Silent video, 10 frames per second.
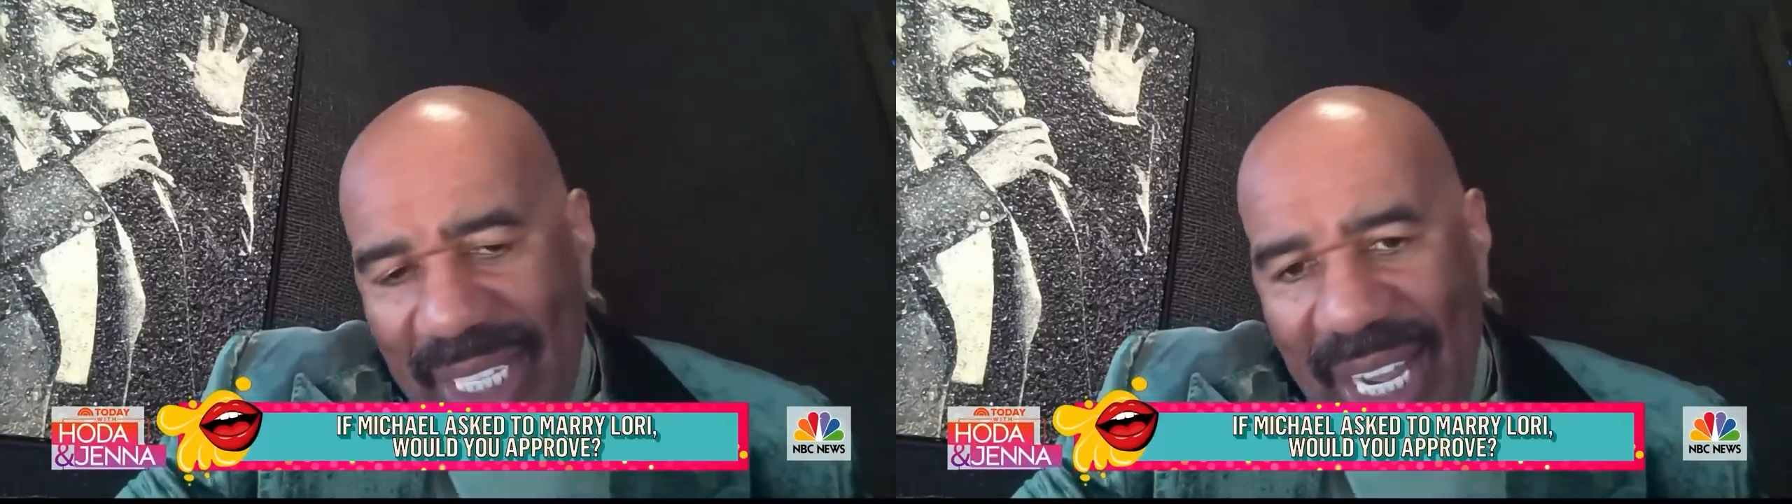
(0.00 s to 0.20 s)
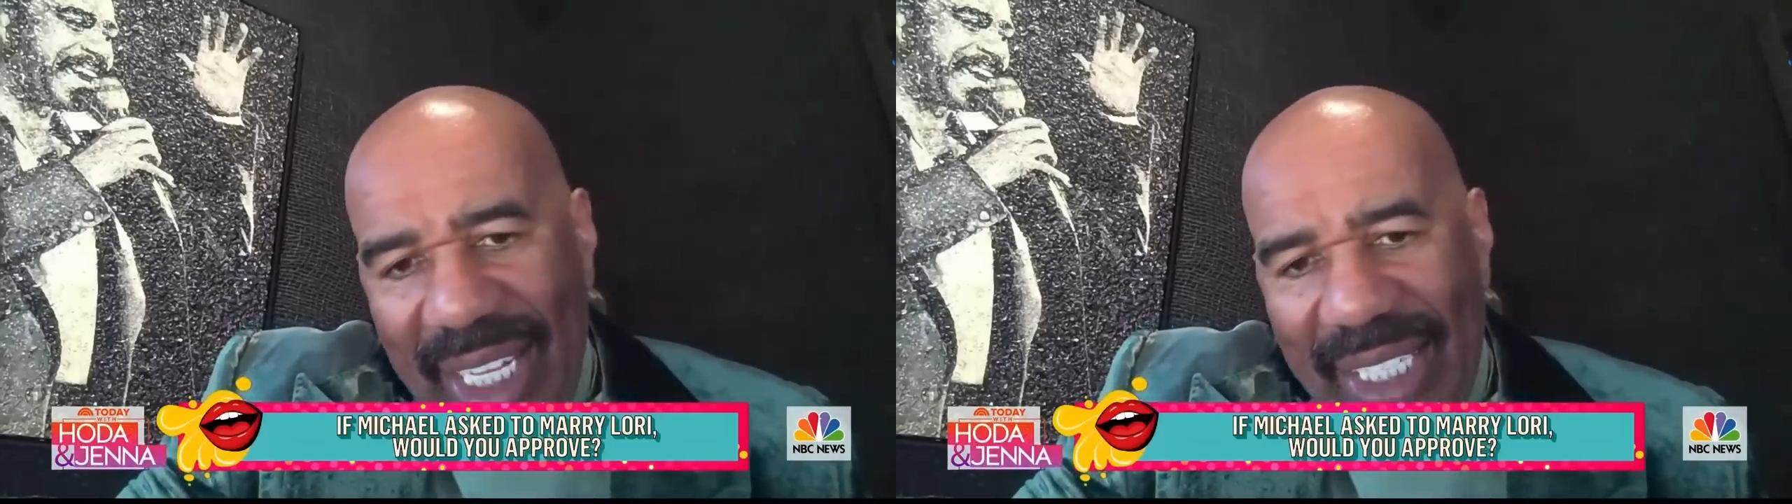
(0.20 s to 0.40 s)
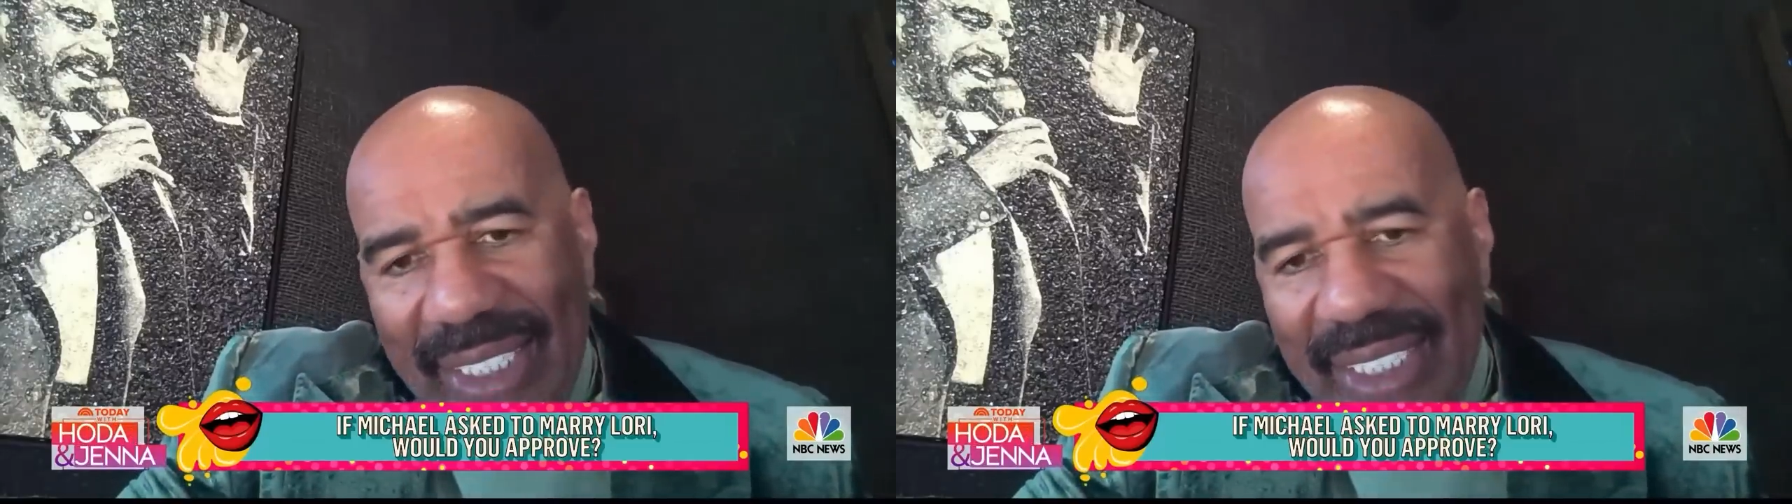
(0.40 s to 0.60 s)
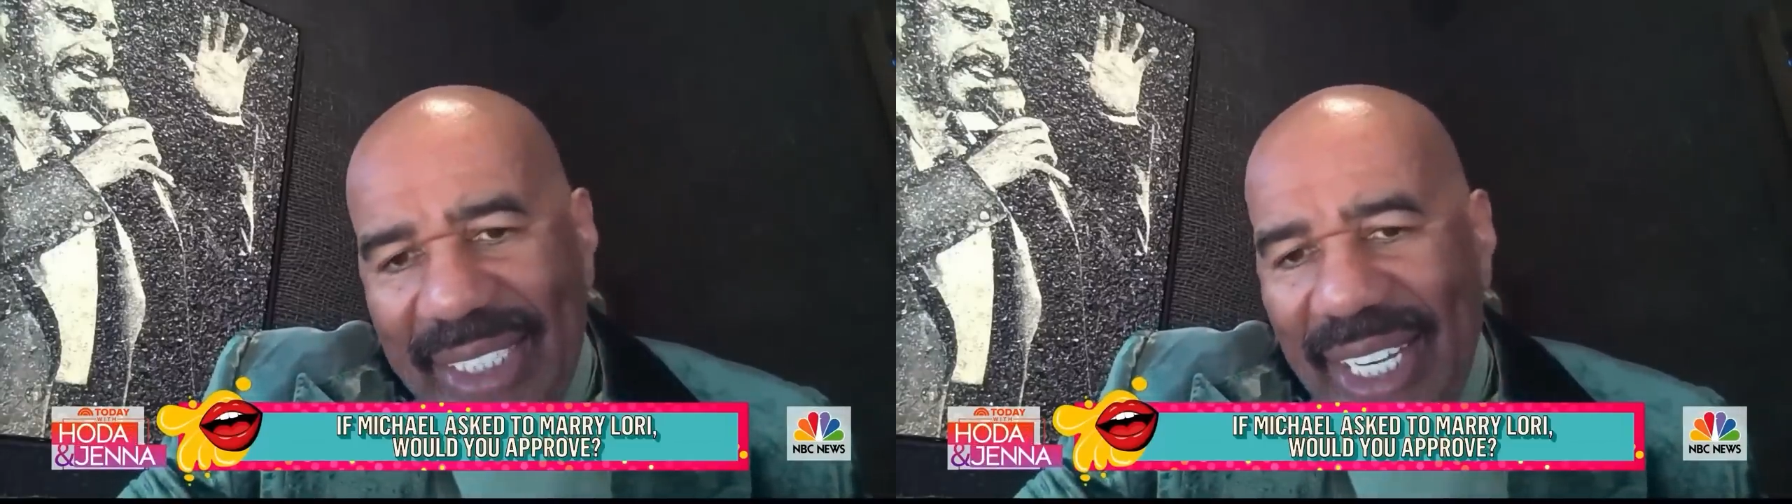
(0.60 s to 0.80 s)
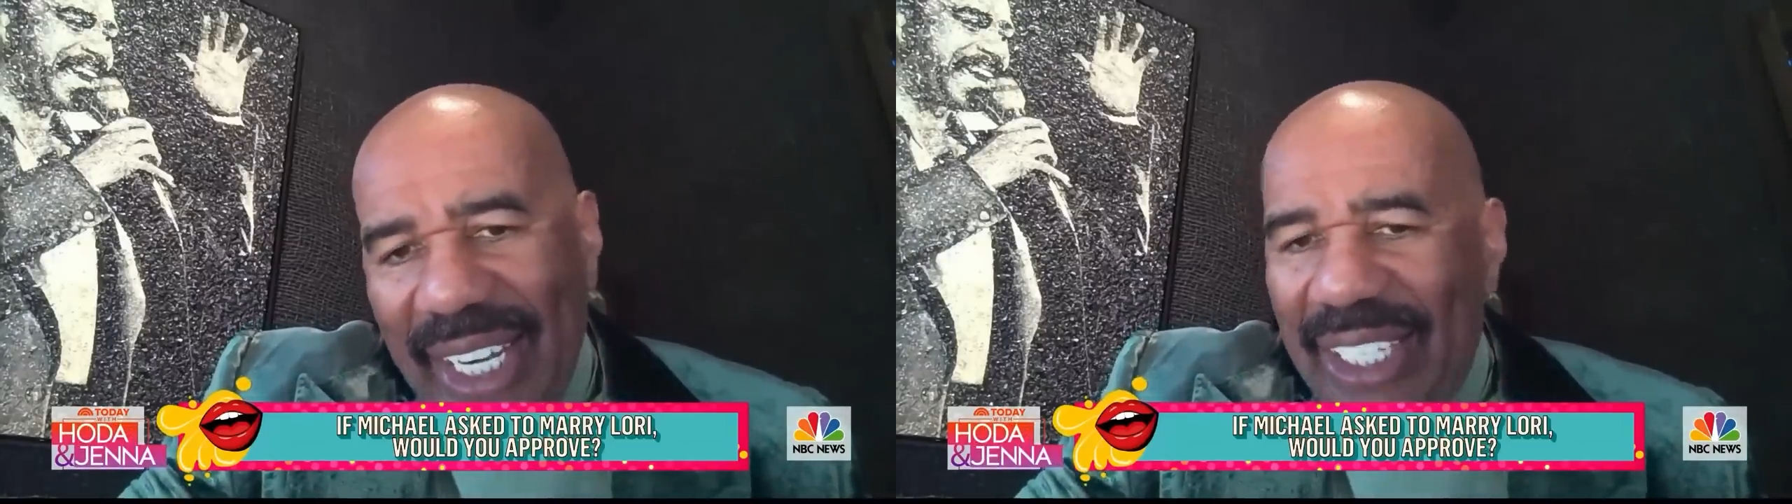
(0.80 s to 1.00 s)
yeah,
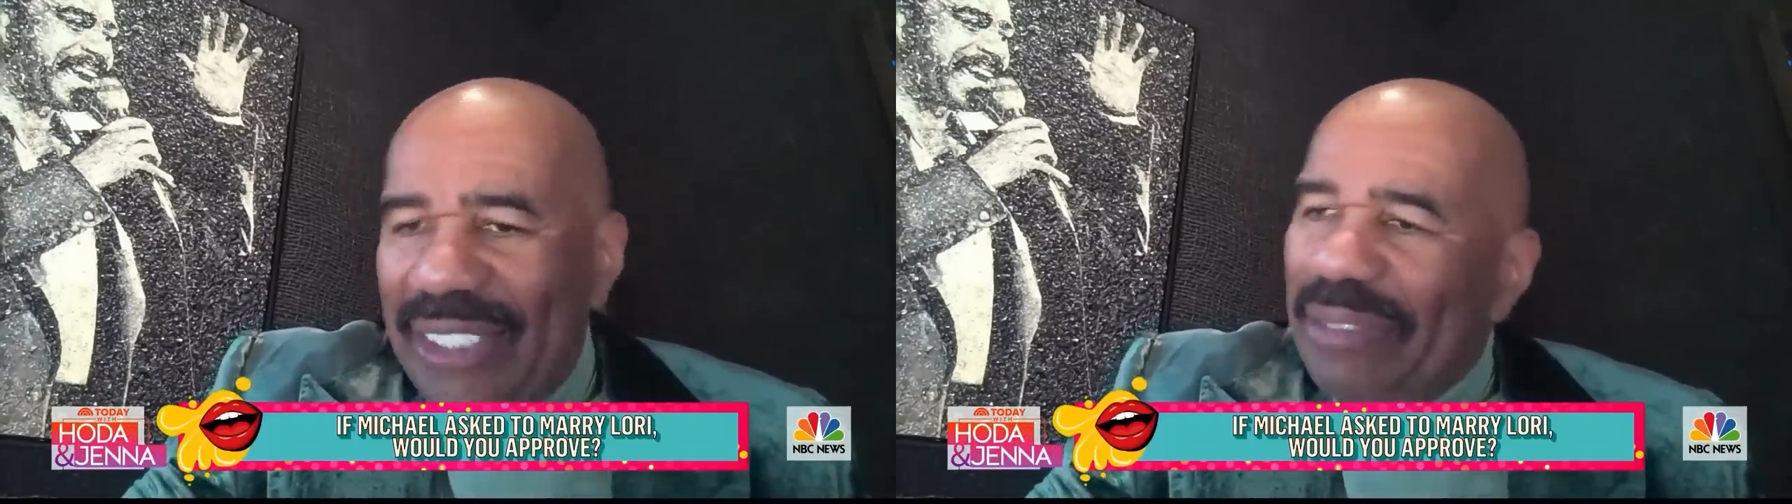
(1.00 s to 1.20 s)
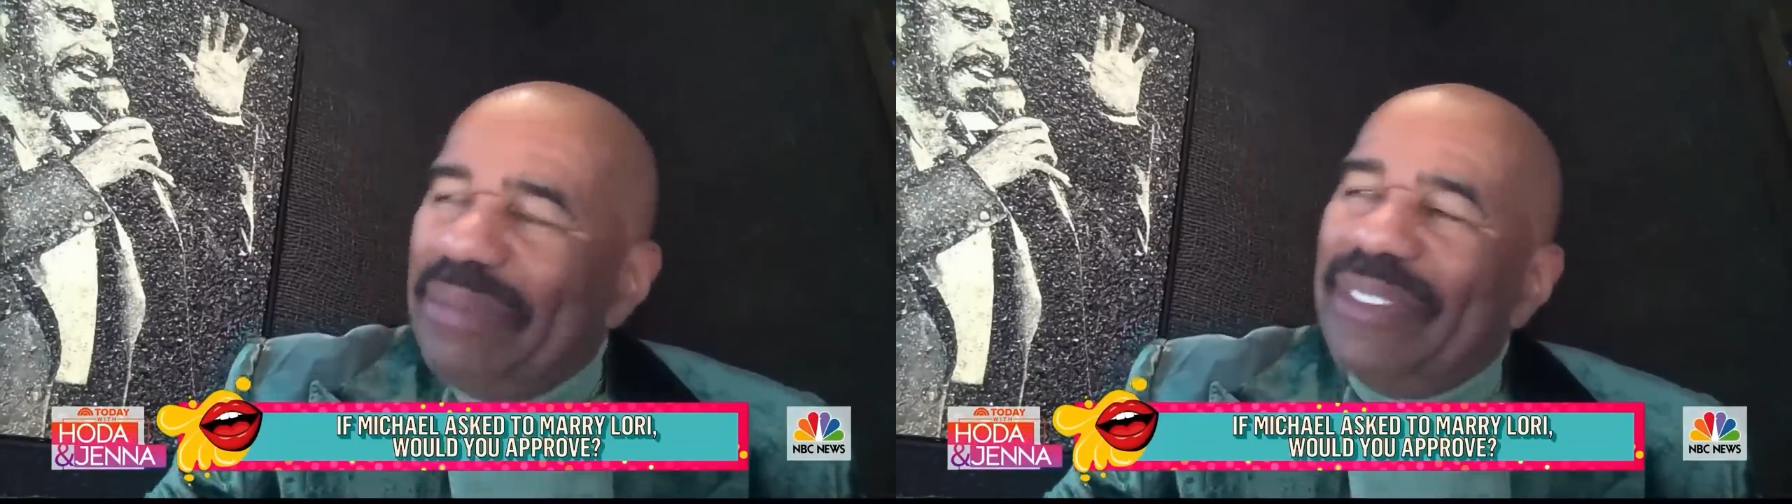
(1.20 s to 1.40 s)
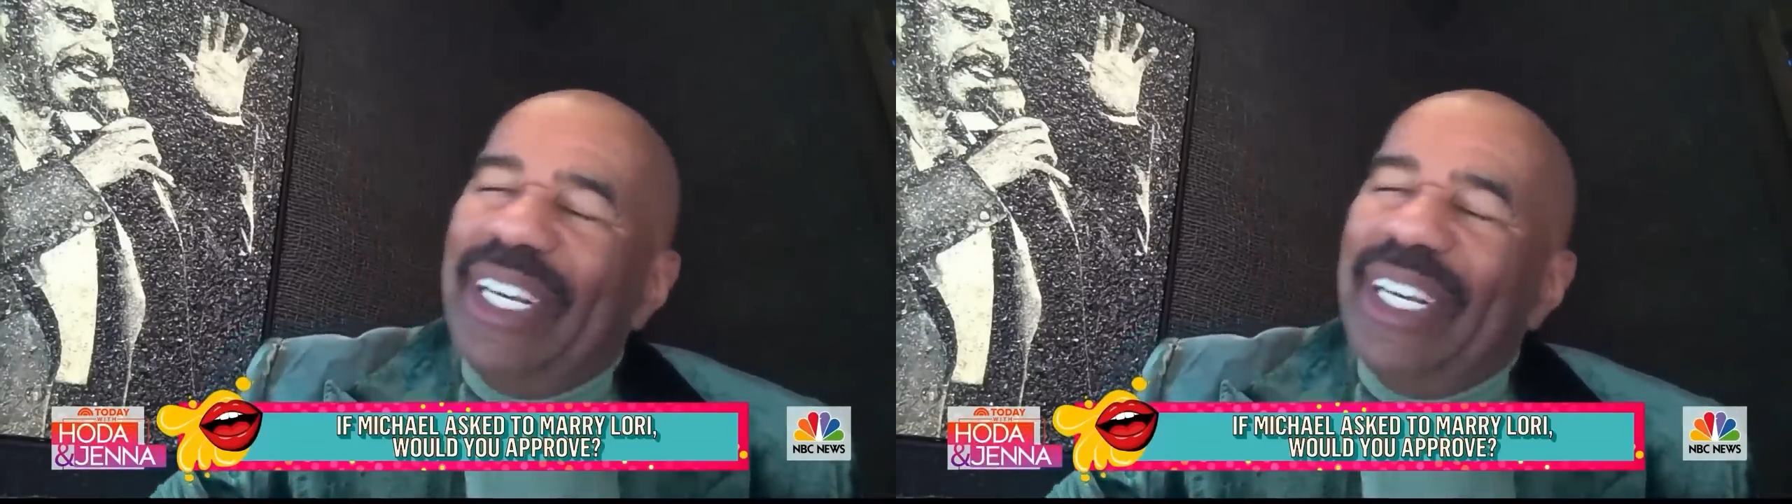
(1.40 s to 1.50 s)
no,